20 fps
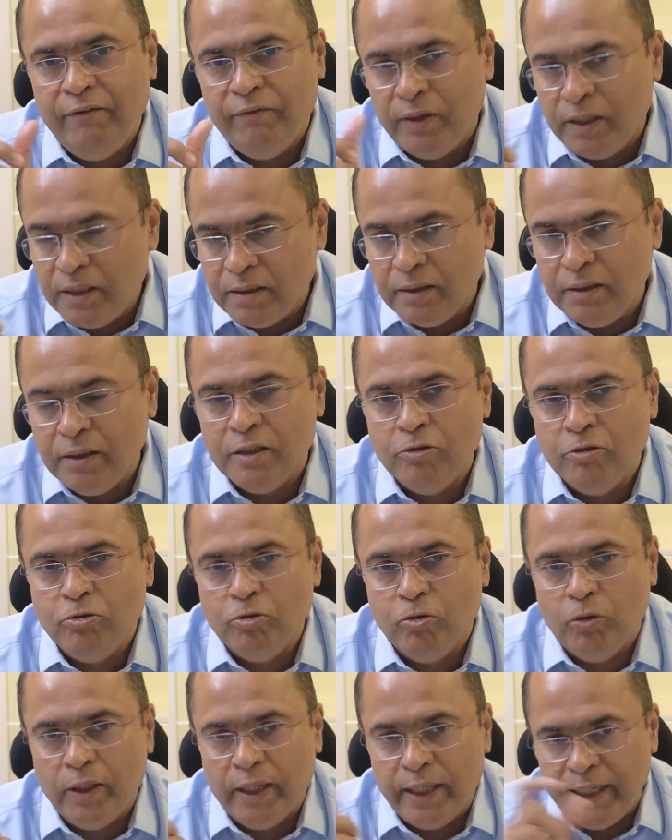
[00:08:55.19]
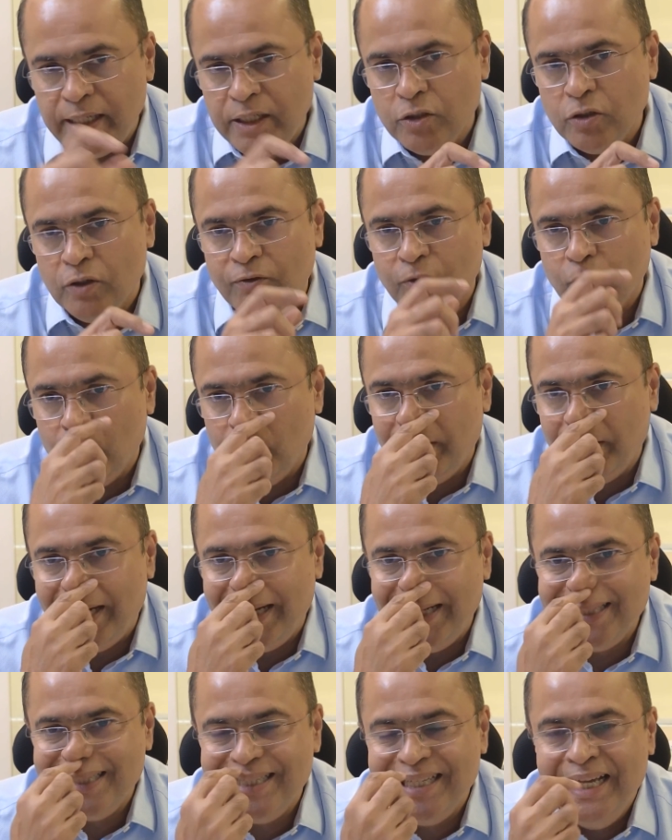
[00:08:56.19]
version control, and ease of
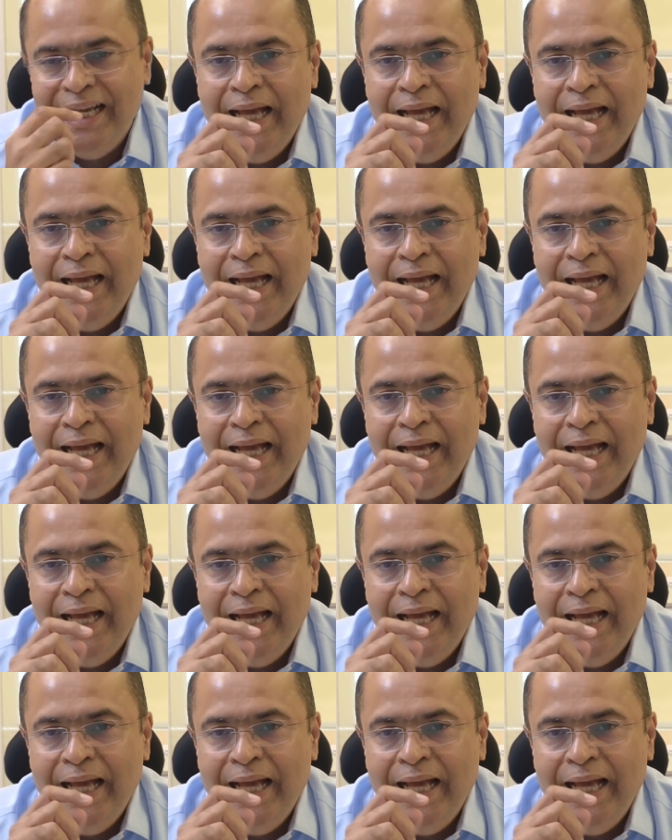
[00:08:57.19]
rollbacks.